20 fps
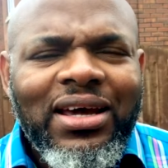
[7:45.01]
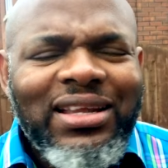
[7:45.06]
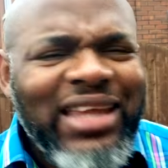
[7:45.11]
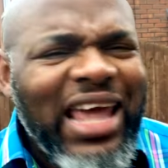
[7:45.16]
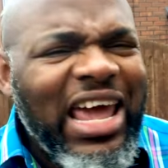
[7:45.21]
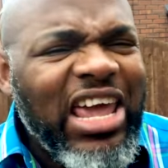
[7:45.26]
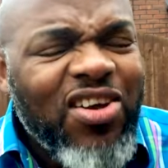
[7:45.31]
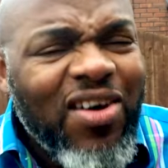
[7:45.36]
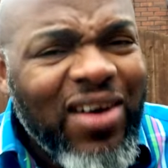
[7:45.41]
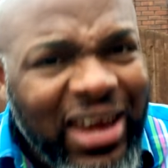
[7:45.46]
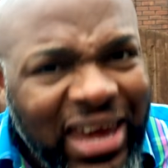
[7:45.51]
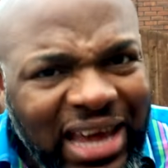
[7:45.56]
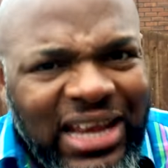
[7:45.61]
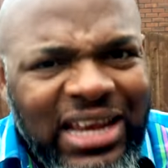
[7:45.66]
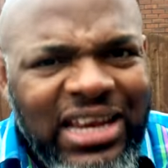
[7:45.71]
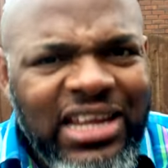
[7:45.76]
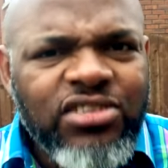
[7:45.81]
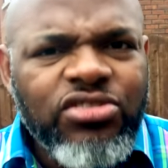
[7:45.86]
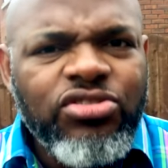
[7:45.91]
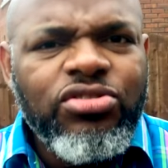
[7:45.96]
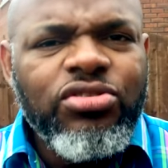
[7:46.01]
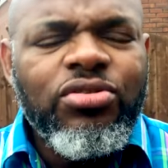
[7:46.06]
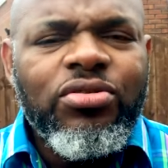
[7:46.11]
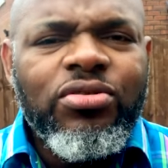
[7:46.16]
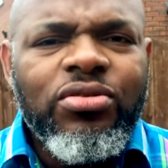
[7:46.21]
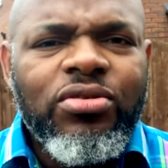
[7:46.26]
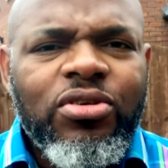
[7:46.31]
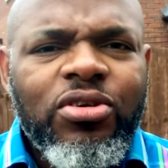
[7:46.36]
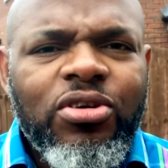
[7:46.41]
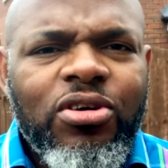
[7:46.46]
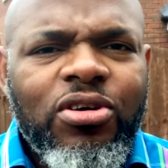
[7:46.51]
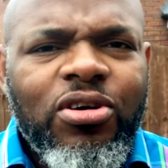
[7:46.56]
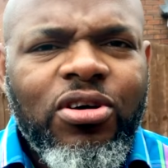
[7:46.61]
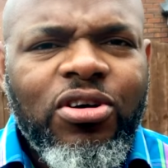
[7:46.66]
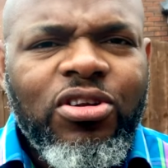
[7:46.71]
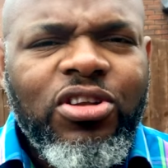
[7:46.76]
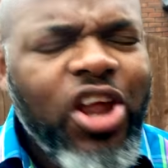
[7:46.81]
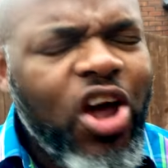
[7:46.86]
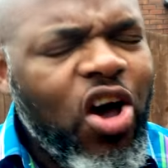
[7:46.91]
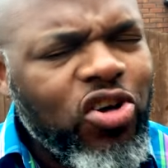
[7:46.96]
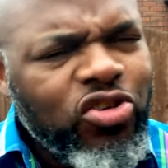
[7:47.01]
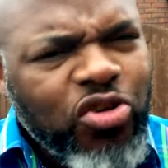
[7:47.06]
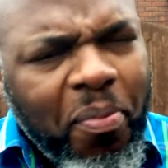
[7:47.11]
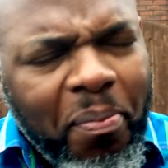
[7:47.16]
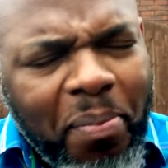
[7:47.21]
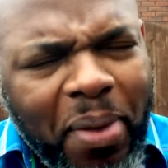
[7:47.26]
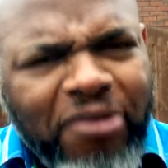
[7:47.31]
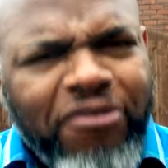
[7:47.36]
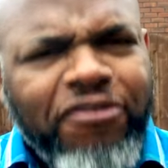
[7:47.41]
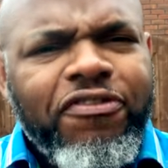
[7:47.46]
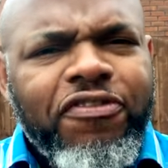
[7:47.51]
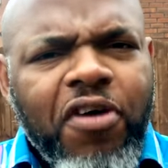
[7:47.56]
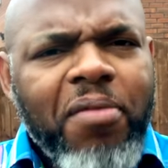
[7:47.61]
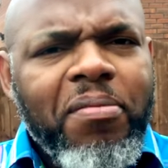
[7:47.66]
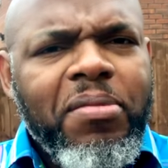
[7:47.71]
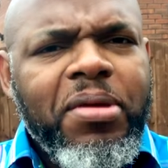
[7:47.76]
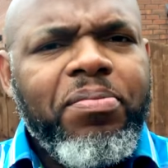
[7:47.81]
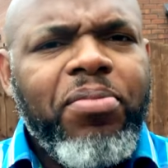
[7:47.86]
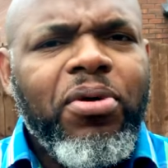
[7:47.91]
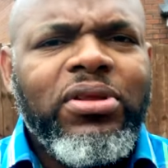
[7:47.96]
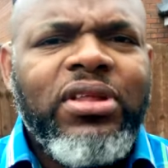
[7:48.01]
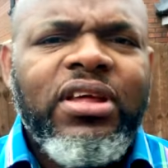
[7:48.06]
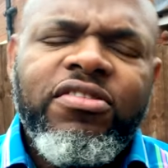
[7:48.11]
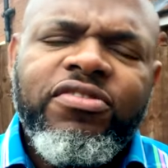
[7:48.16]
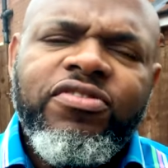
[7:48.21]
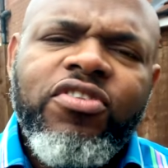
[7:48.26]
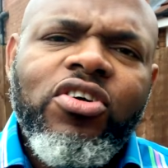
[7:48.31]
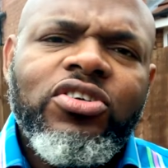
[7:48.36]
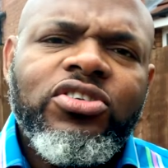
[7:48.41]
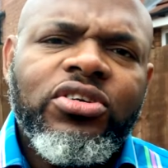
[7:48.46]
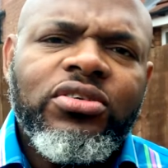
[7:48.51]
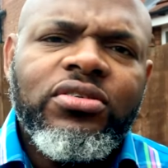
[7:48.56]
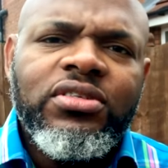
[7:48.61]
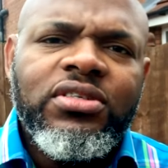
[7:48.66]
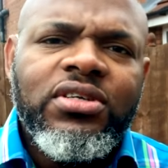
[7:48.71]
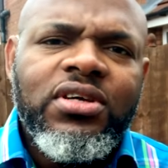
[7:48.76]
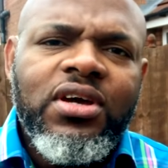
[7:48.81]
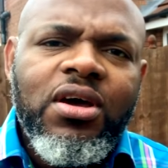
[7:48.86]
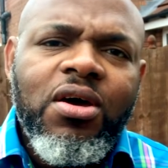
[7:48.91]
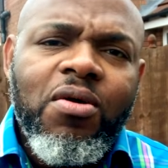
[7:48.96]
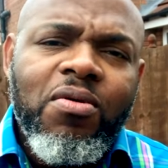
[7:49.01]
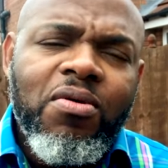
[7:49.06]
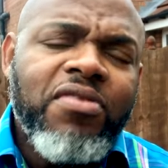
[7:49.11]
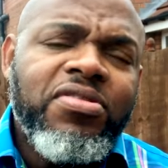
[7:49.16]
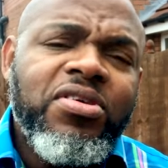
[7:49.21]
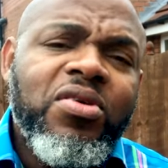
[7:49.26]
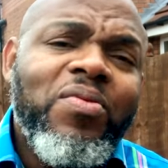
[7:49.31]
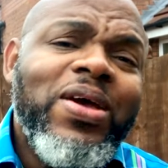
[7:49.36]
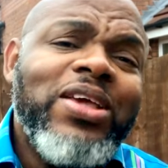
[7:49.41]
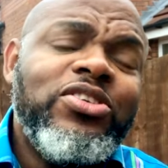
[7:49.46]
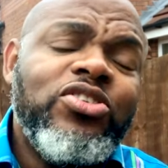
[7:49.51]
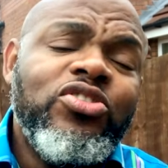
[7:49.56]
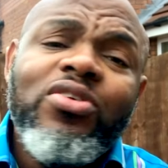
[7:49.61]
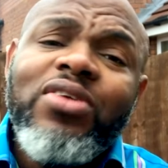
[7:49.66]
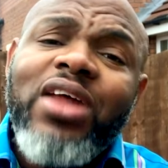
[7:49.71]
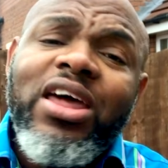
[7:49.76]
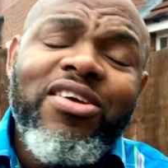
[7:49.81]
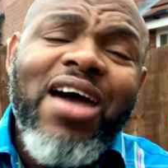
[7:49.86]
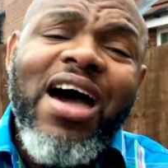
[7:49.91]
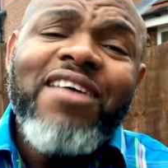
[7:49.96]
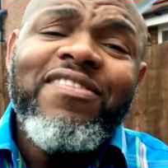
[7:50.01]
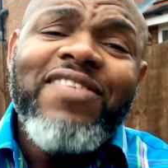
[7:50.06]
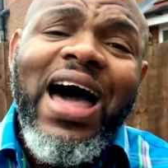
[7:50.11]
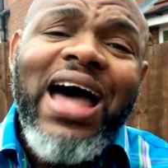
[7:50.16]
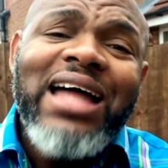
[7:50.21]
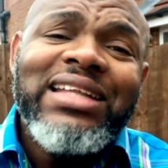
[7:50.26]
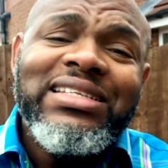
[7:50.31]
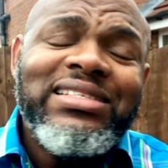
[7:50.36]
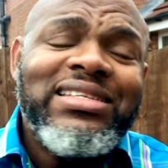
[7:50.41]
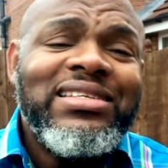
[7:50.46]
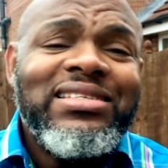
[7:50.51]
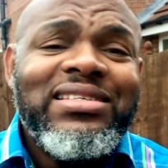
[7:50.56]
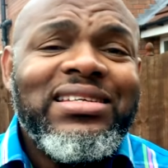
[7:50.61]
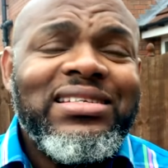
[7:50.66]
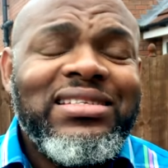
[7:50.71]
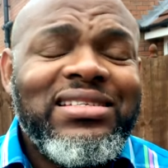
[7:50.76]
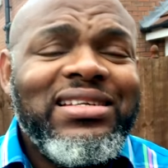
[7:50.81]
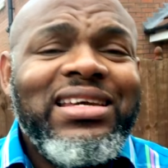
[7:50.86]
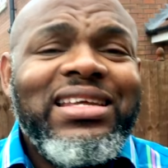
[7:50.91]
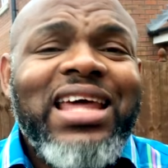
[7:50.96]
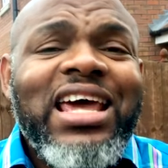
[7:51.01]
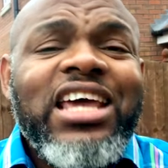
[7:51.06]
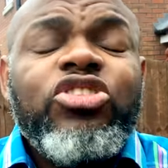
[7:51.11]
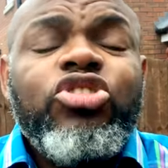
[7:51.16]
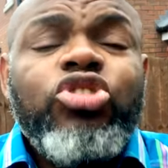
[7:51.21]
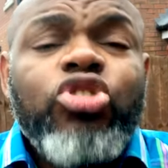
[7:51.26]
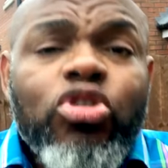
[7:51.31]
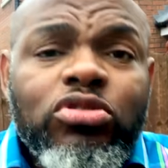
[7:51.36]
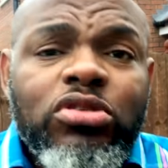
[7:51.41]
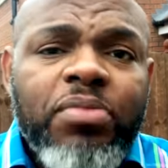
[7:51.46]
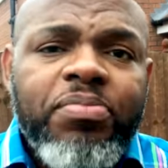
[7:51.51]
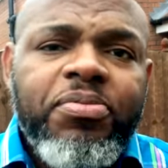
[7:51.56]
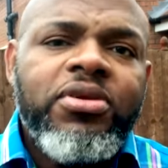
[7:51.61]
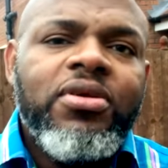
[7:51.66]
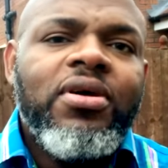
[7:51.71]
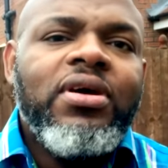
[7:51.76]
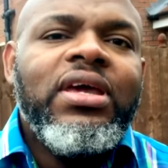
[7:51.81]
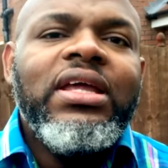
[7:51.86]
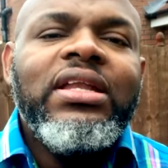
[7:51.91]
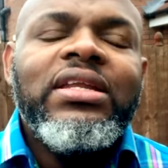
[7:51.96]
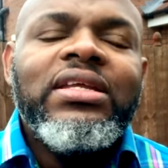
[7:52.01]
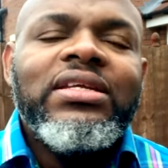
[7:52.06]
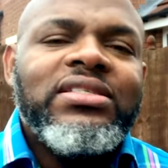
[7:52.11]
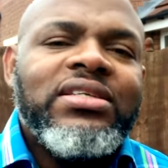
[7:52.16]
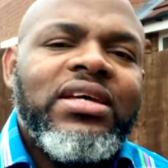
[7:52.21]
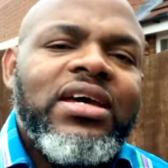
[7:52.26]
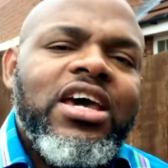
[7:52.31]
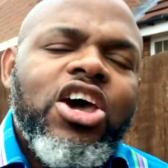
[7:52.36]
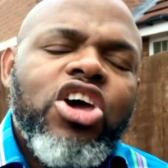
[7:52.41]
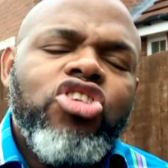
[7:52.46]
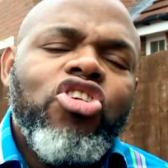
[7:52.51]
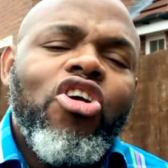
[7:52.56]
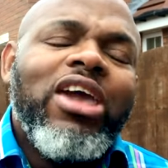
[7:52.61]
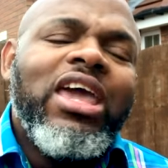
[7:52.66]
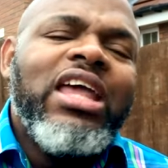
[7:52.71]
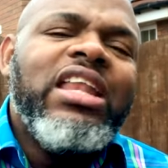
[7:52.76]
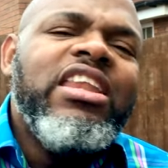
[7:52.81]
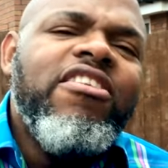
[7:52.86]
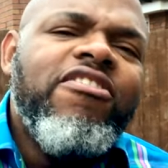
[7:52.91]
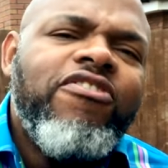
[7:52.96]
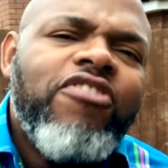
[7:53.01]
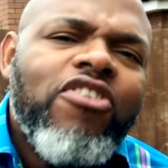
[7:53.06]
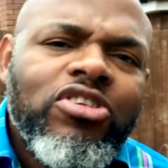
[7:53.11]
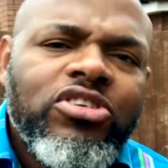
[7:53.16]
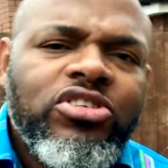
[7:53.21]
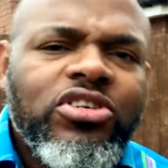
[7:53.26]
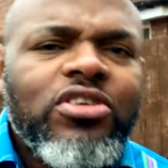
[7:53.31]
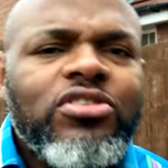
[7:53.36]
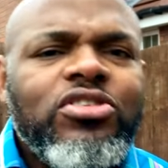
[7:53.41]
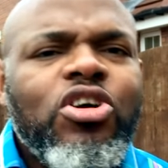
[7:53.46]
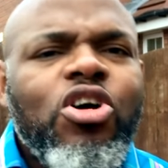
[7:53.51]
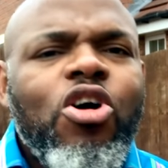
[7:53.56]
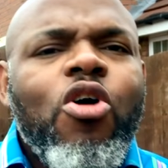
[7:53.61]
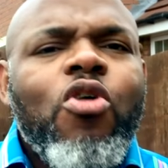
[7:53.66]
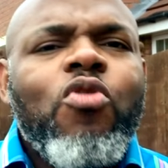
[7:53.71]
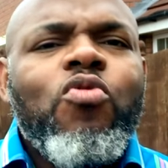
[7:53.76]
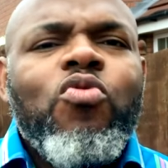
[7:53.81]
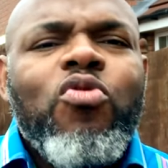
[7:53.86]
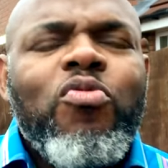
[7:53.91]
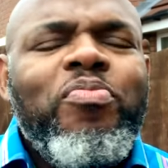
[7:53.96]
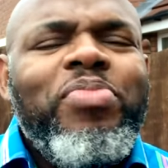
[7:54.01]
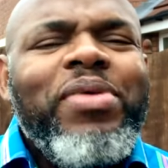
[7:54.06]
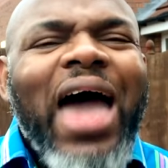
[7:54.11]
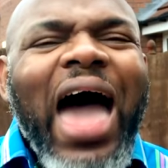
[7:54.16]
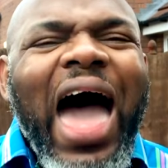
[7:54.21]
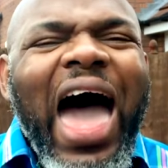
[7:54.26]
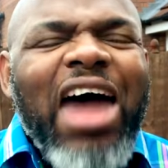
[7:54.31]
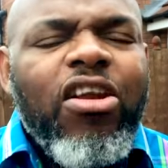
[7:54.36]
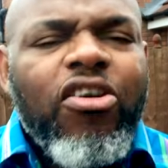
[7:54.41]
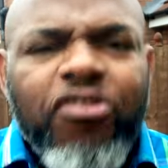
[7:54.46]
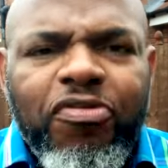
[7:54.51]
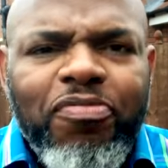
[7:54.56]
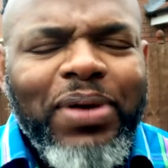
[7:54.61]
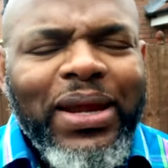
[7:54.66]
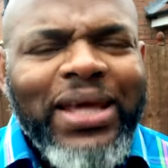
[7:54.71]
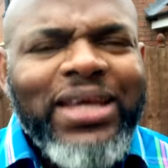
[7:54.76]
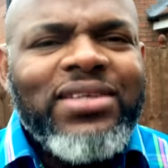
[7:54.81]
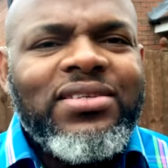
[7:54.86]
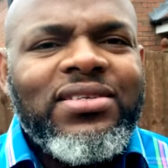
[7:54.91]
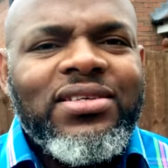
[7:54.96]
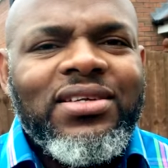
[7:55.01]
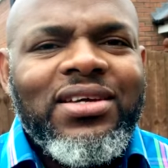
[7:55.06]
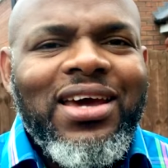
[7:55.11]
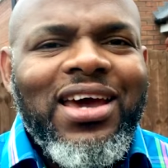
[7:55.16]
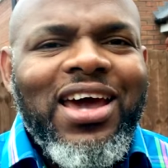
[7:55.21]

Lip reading: Then your kidneys too. They also perform important functions. One of the ways you know that you have heart disease is that it shows up in your kidneys. Your kidney functions will be out of place.